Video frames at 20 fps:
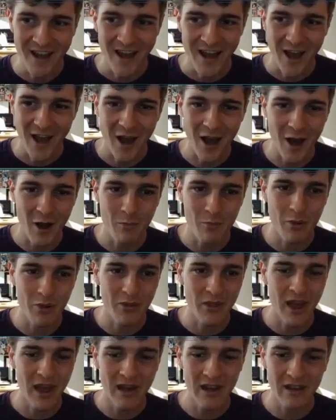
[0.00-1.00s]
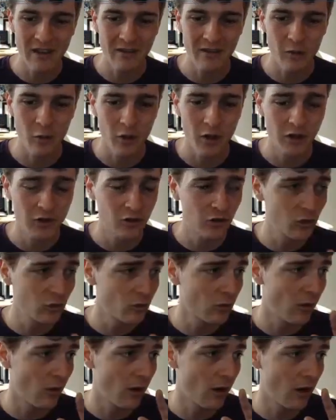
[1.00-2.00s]
But that is going
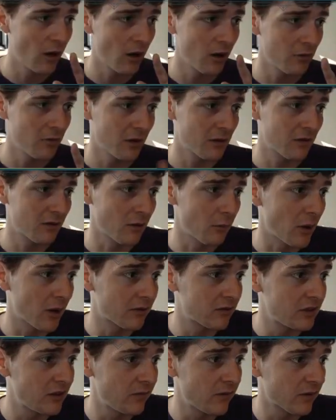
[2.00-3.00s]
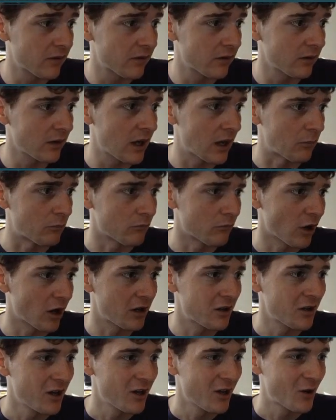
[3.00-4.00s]
to, that's the best defense in the game,
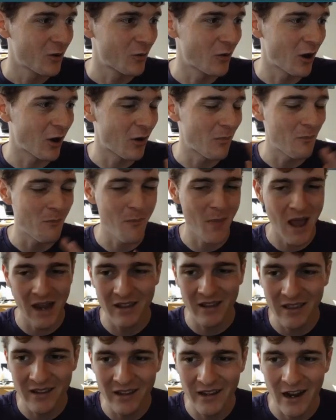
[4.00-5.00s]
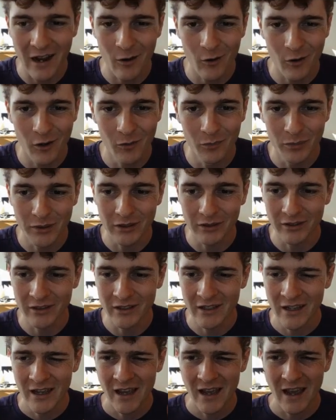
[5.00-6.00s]
right? We are maxing it out
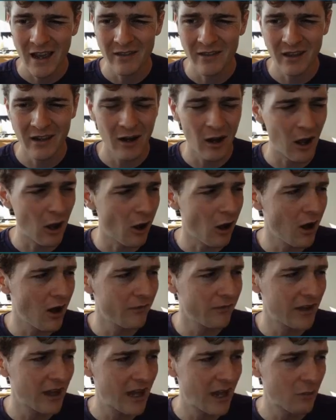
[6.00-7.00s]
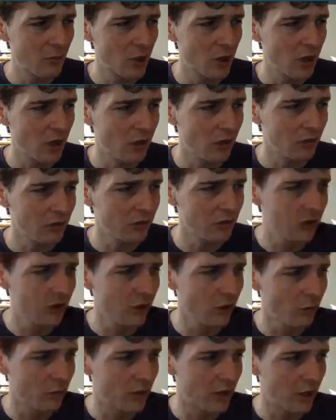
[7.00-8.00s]
completely. And then off camera a
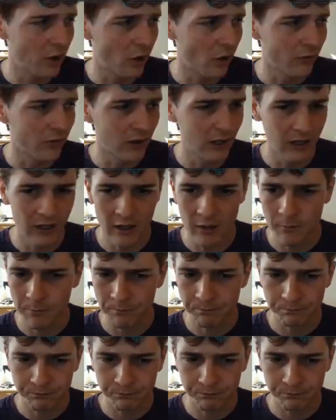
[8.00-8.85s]
little bit over here,